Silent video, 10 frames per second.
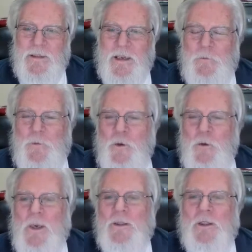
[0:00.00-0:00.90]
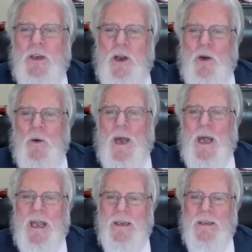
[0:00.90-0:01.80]
A few weeks ago,
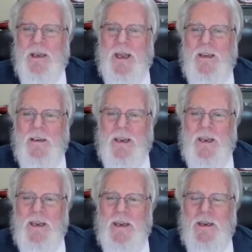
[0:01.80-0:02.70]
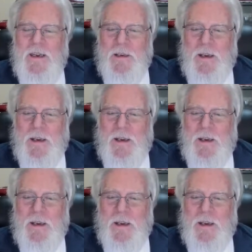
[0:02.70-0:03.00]
I got a